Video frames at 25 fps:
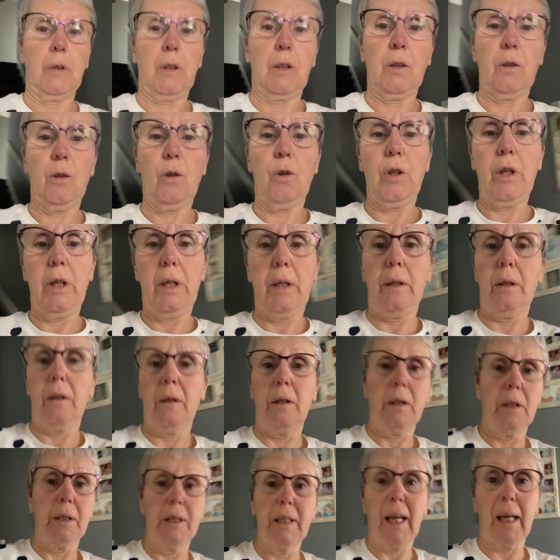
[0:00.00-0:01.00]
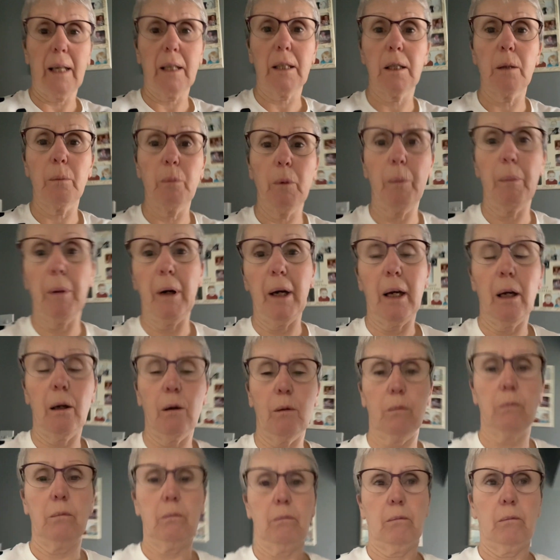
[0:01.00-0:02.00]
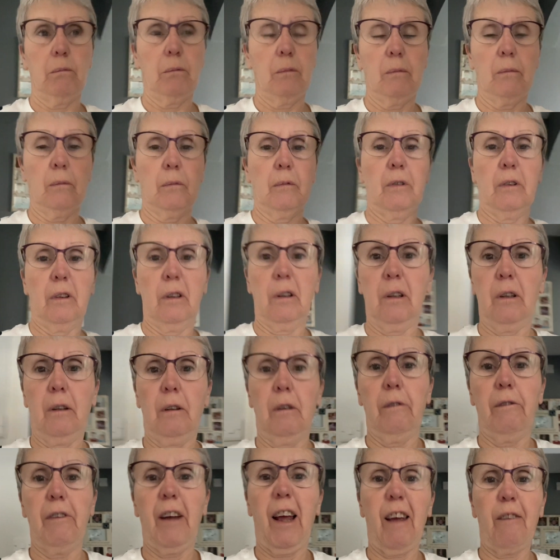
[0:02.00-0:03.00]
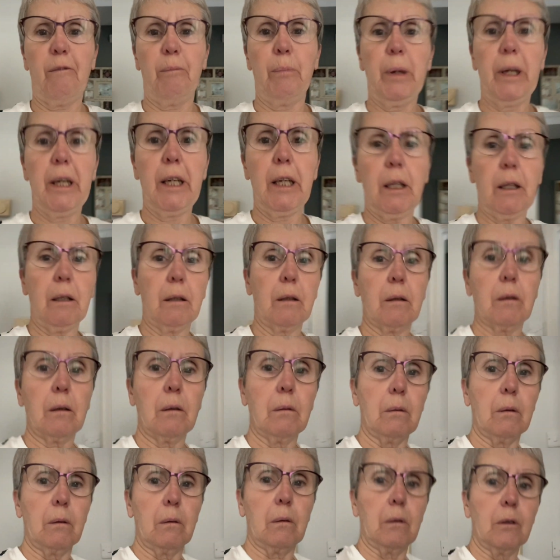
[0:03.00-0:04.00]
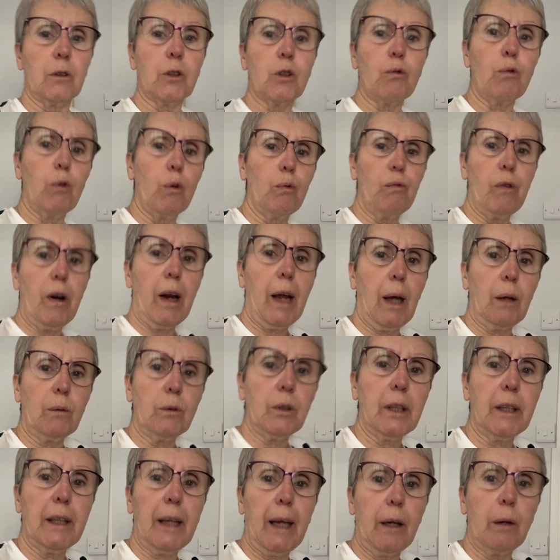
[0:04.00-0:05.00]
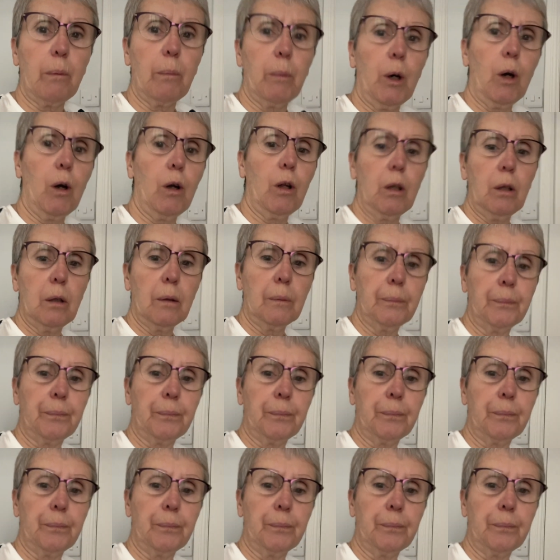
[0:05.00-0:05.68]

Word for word: Tony, takes them about five minutes to run round and get them all.